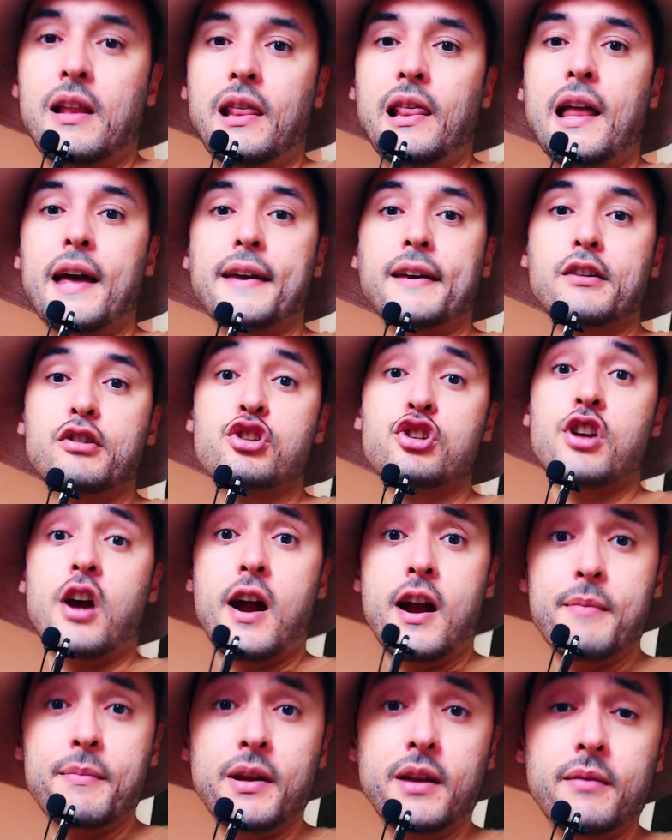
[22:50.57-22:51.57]
like
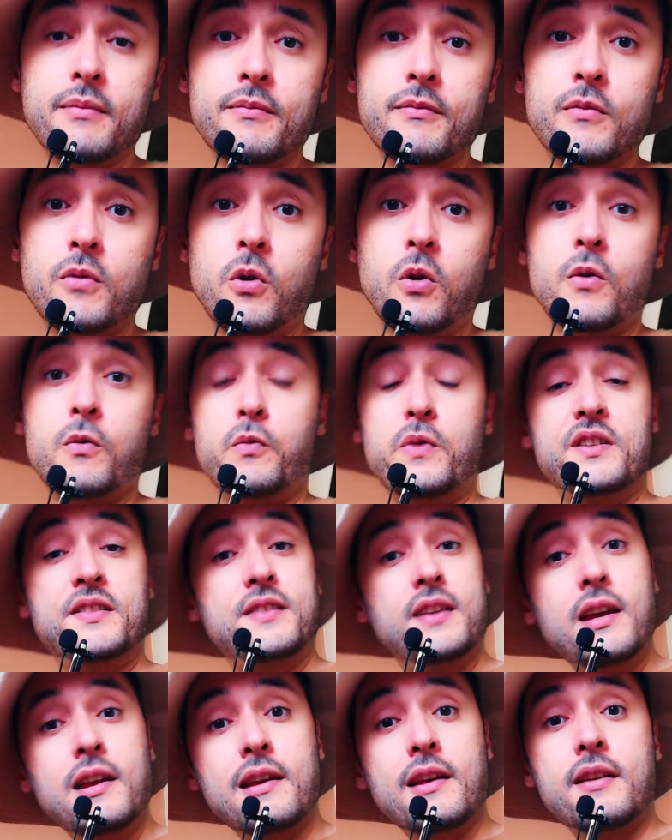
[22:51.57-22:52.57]
charming or
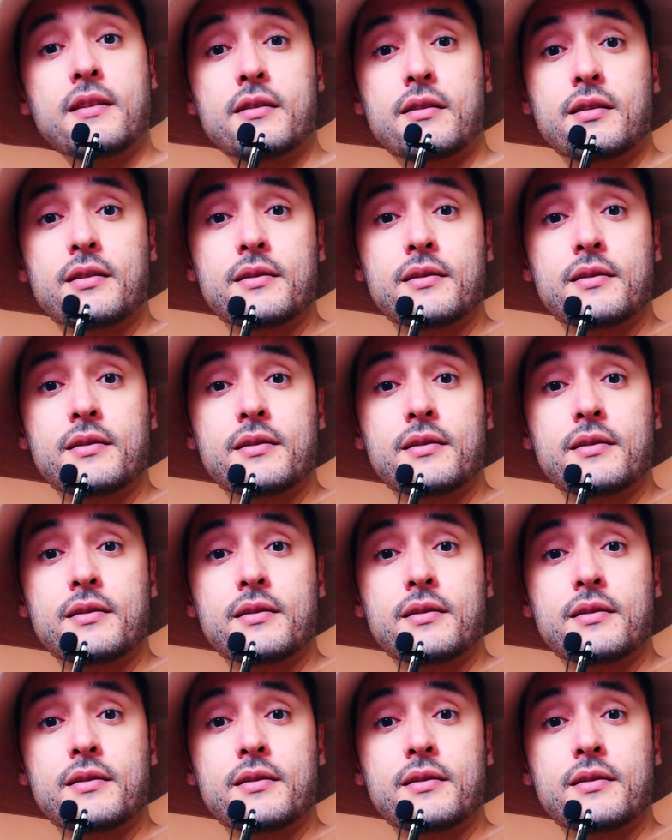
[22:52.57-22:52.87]
resilient,